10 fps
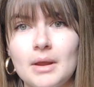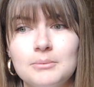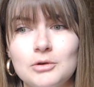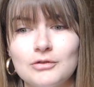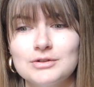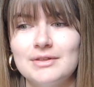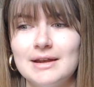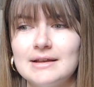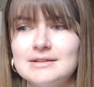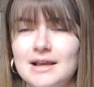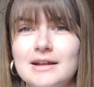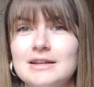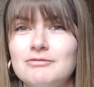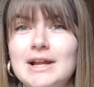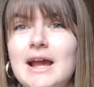move on to the next thing. I
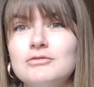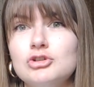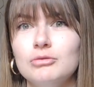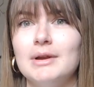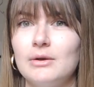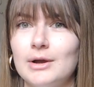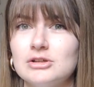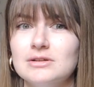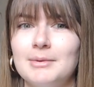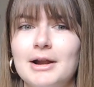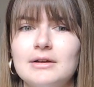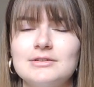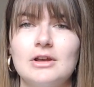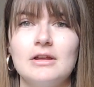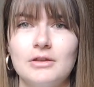didn't really have too many questions about it
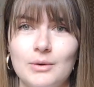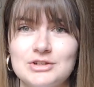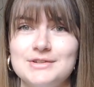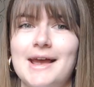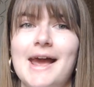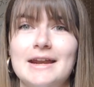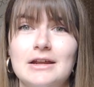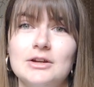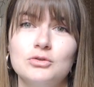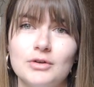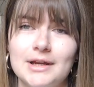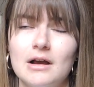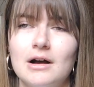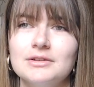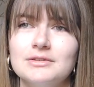because the questions I had already
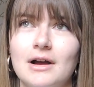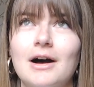asked.